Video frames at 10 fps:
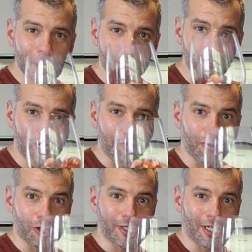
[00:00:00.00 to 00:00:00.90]
Here's to you, Helpful
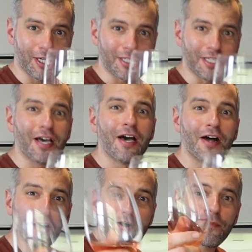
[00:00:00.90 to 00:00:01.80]
Hospitality.
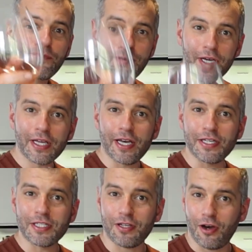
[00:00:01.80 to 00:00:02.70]
Buy a
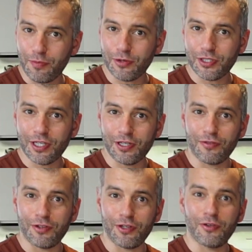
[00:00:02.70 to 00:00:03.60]
case that I put together for you.